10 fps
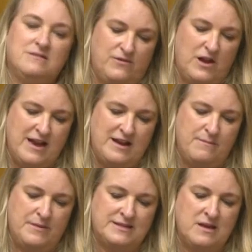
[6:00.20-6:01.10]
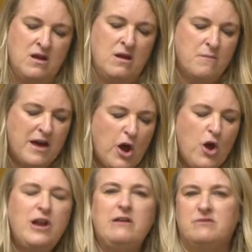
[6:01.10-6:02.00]
the flight numbers might
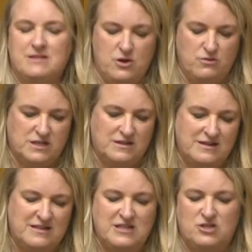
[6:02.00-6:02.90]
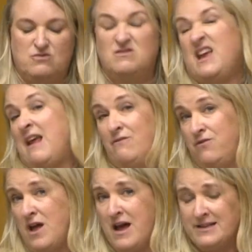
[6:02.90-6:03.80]
only result in an additional 10
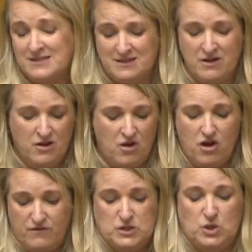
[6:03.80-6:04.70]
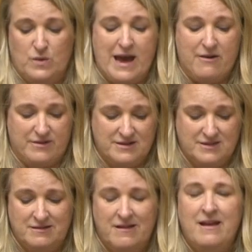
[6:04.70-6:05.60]
flights over 2
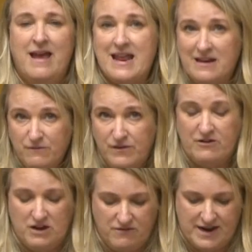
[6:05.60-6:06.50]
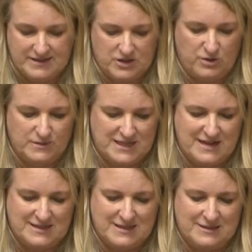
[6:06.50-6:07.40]
hours and in very rare
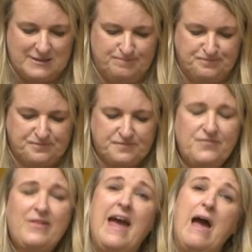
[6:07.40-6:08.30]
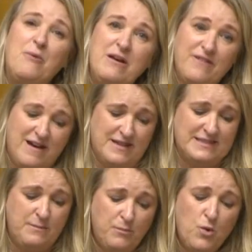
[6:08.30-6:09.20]
circumstances. However, this
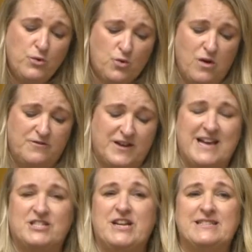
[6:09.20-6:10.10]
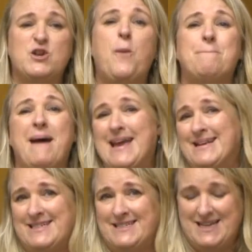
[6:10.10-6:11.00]
important qualification has not made
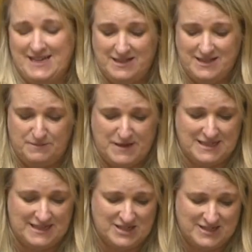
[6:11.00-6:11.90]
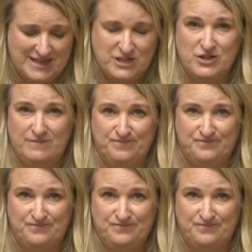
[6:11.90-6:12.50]
it into this piece of legislation.